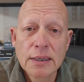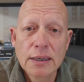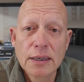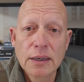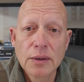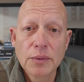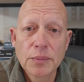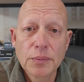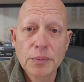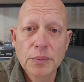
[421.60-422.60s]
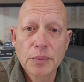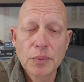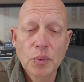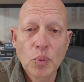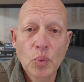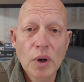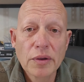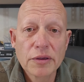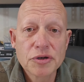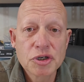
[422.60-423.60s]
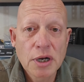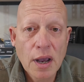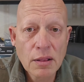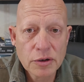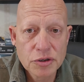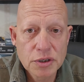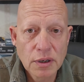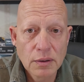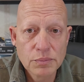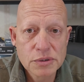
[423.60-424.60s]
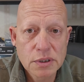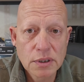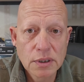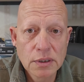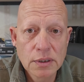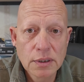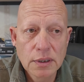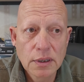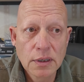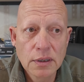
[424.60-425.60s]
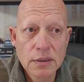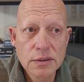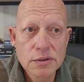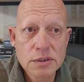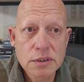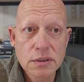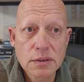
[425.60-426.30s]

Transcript: Uh, where the challenge comes in is